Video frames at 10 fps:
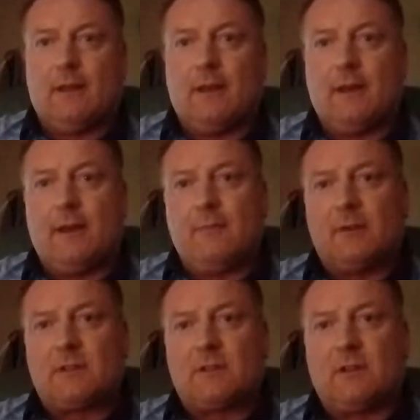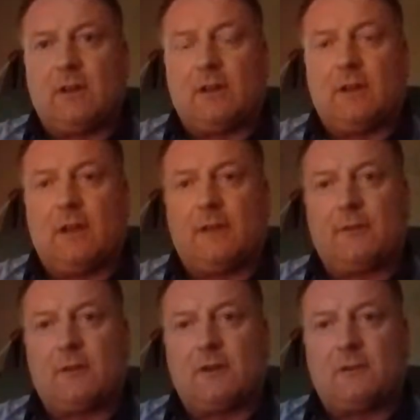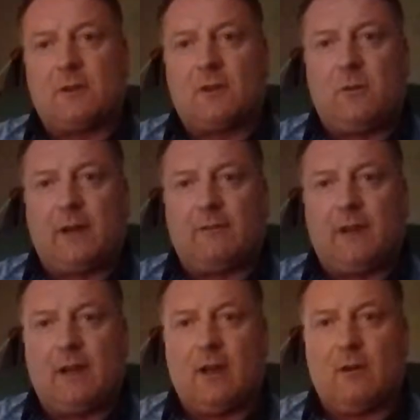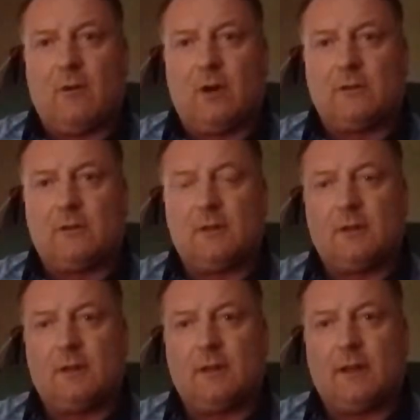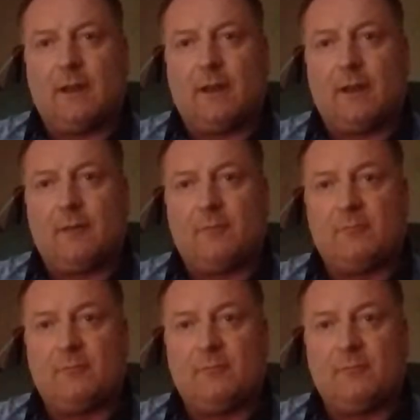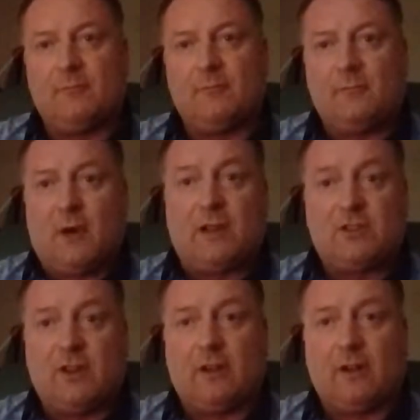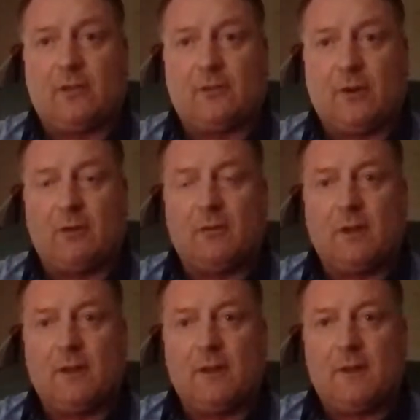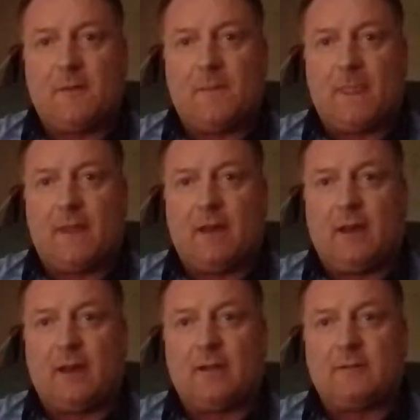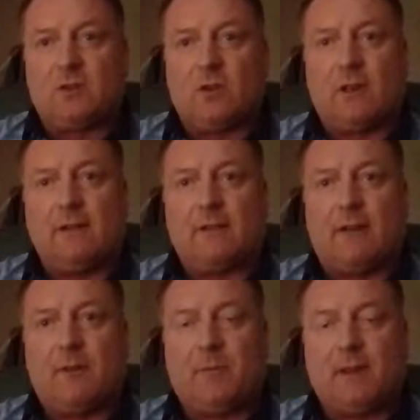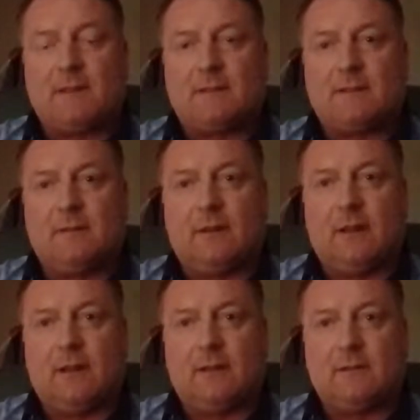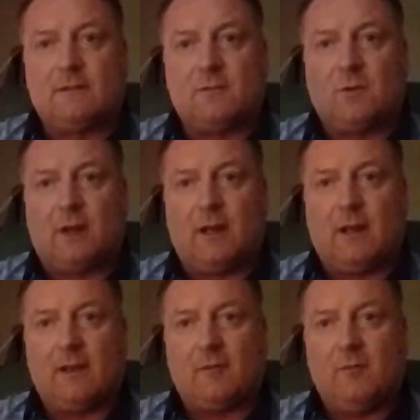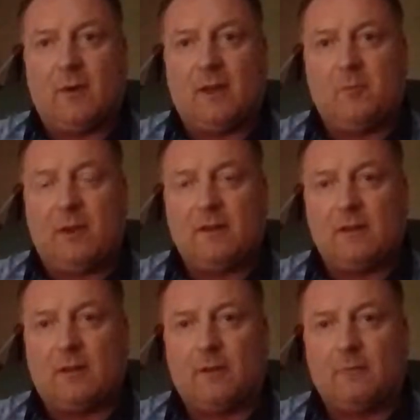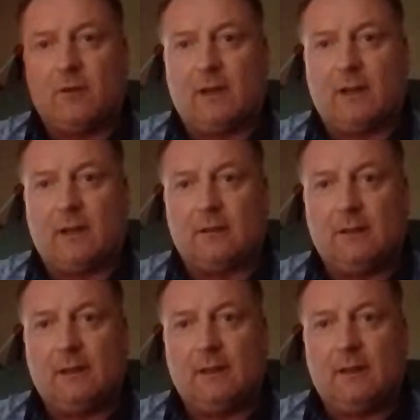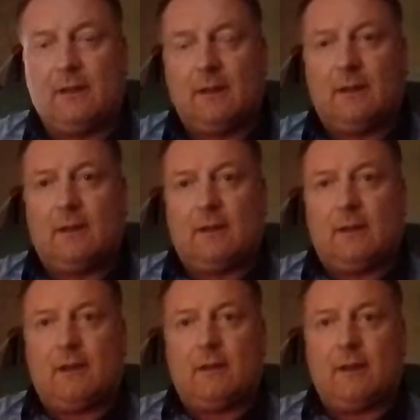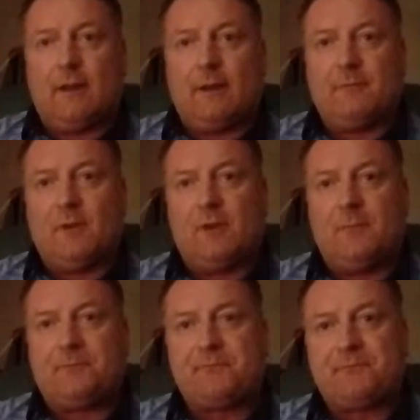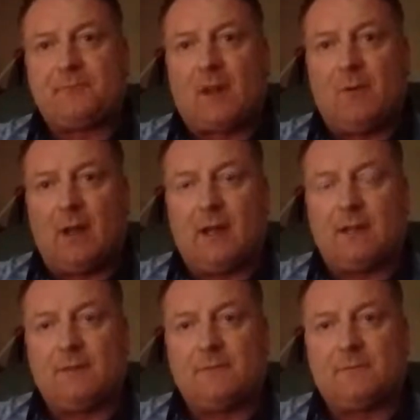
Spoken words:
I thought I'd do a quick video on um, my journey through talking therapies and my opinion on them really. Um, well,